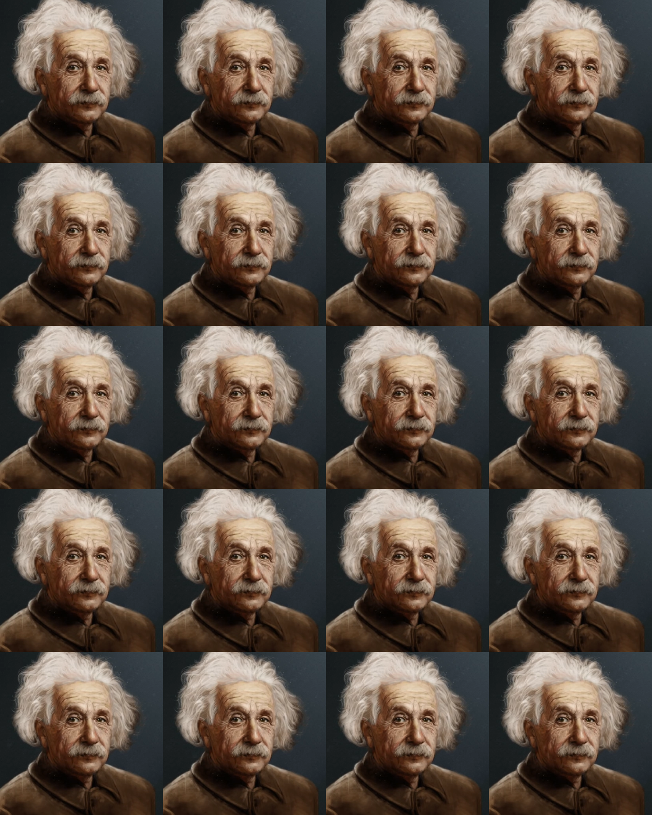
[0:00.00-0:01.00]

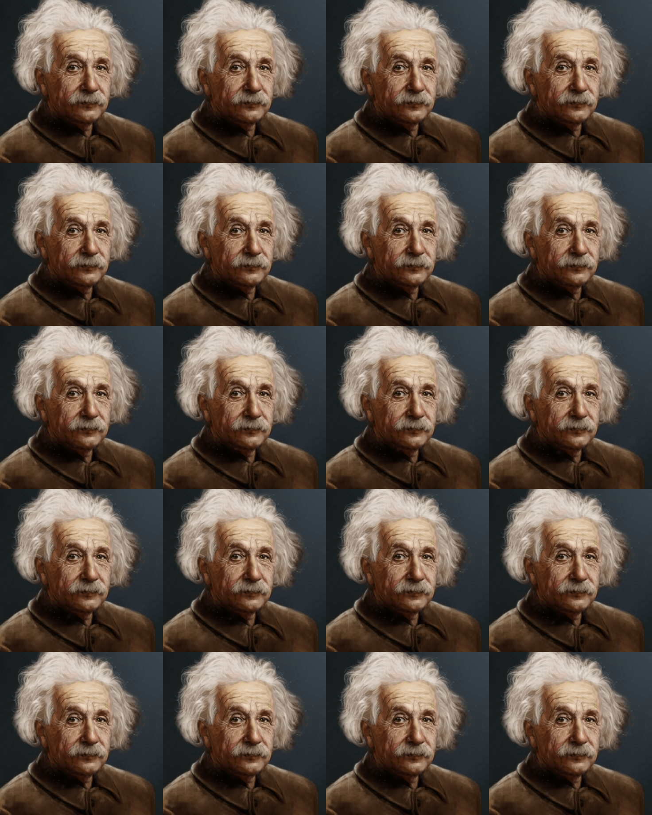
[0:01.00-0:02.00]

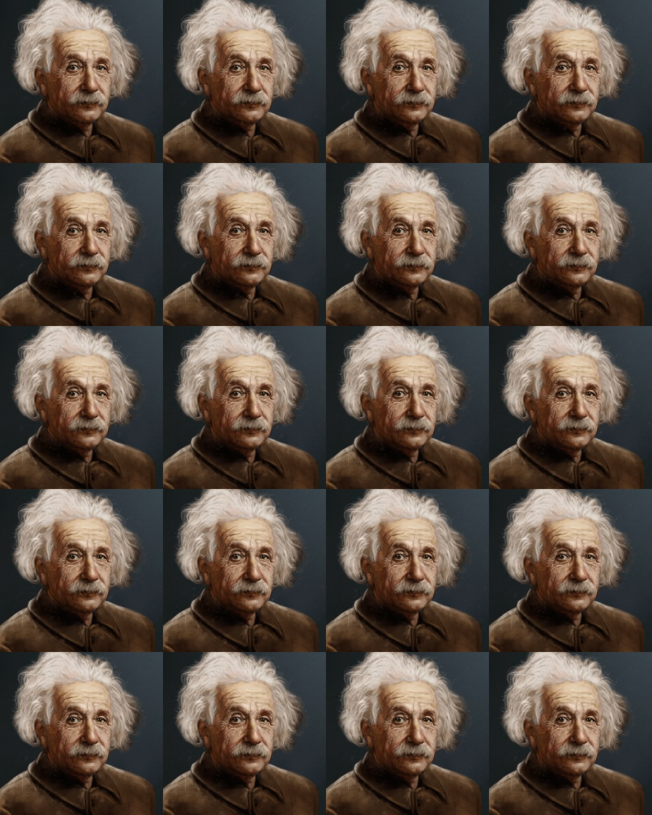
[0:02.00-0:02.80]
Nothing is said.